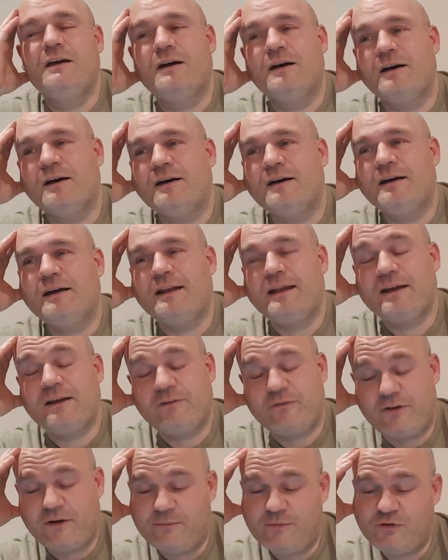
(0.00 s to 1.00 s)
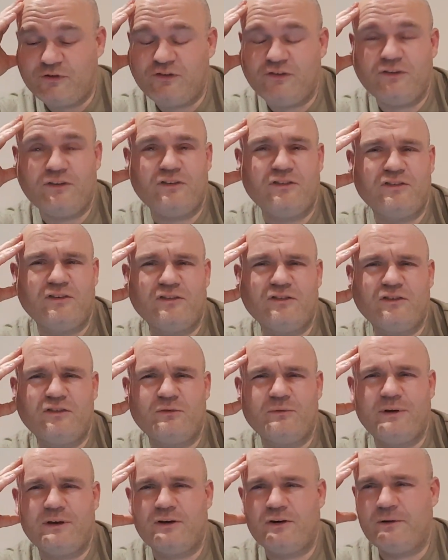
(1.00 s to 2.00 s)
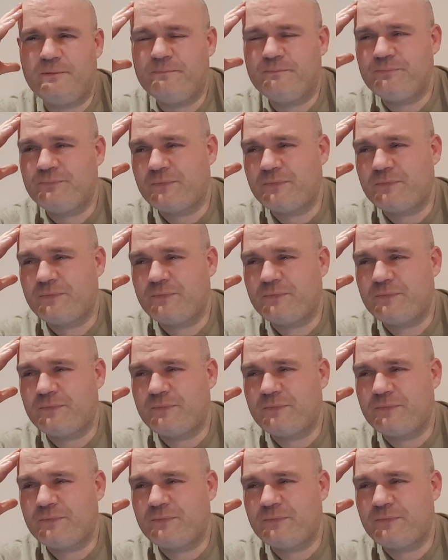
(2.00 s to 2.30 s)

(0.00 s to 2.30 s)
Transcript: I like her very much. She's such a sweet girl.